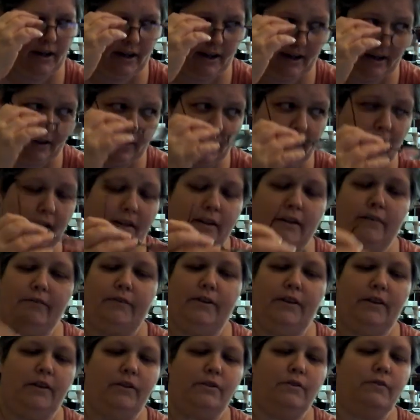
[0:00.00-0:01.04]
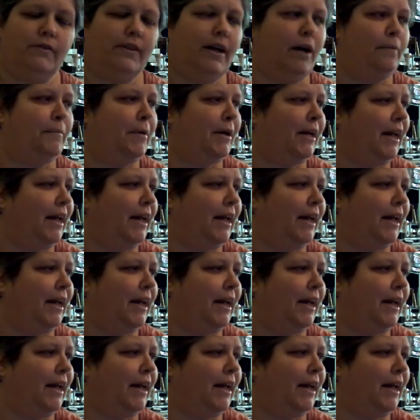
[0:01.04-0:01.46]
and I can read those without my